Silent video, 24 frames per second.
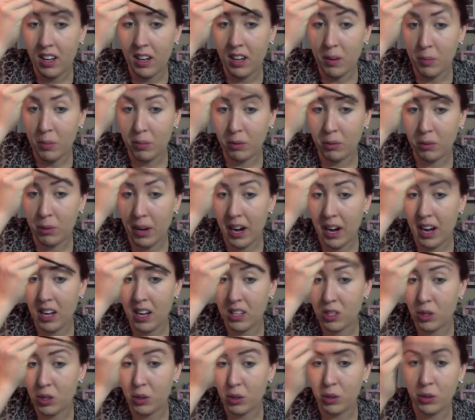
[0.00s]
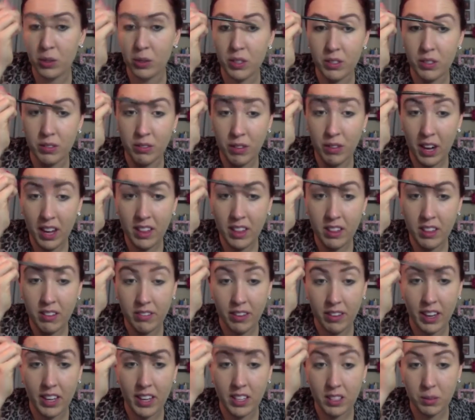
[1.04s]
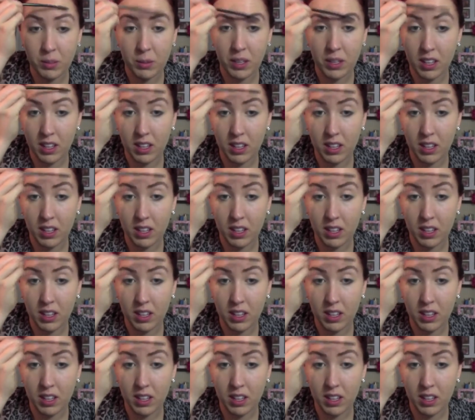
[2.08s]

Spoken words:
eyebrow to define the face with.